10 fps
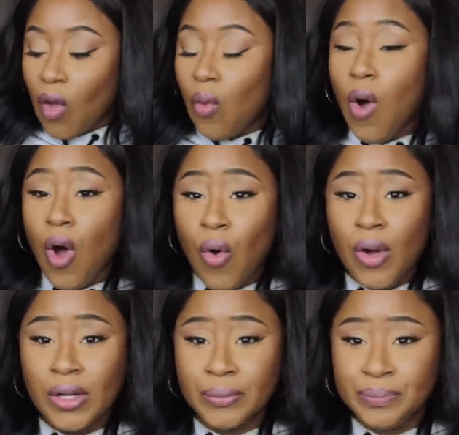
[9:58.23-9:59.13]

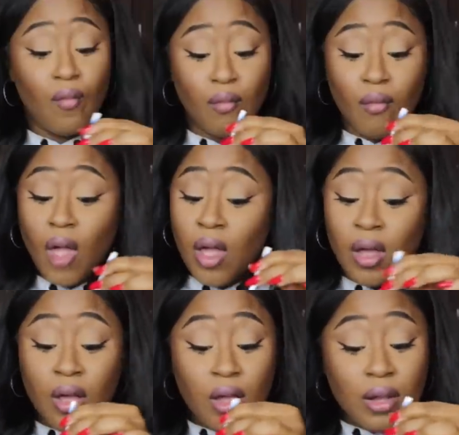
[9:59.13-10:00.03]
Woo!
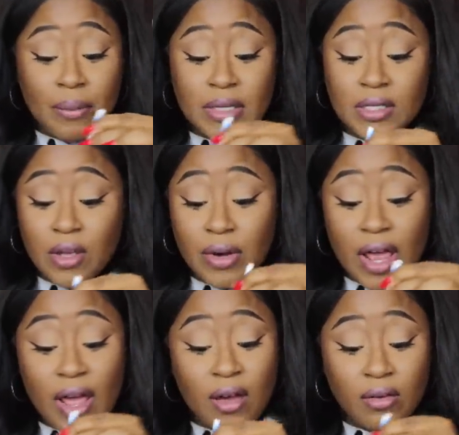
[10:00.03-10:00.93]
Let me slow
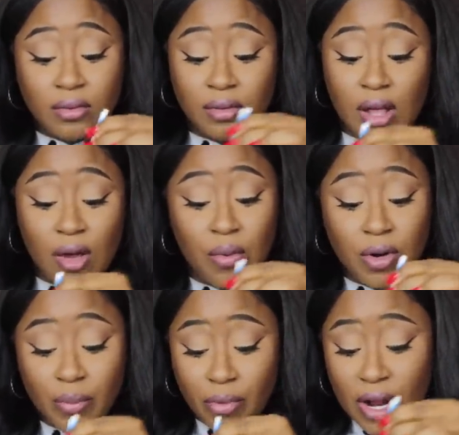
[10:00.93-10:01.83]
down. I don't
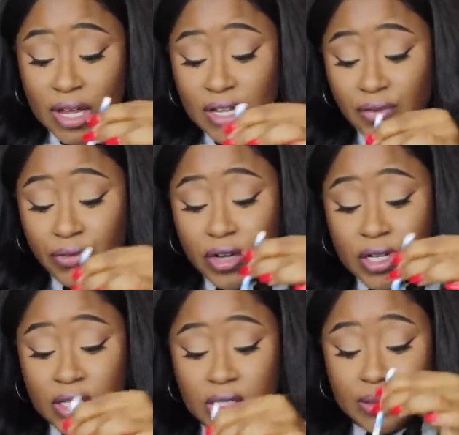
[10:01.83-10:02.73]
want to brain
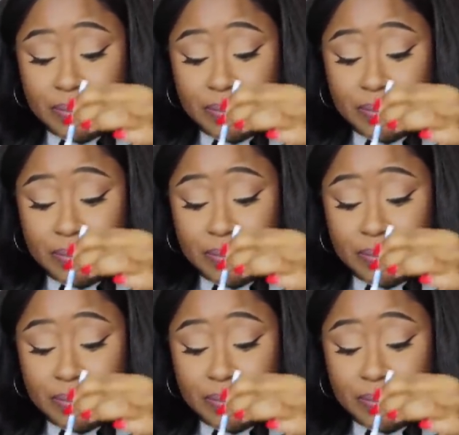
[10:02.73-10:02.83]
freeze.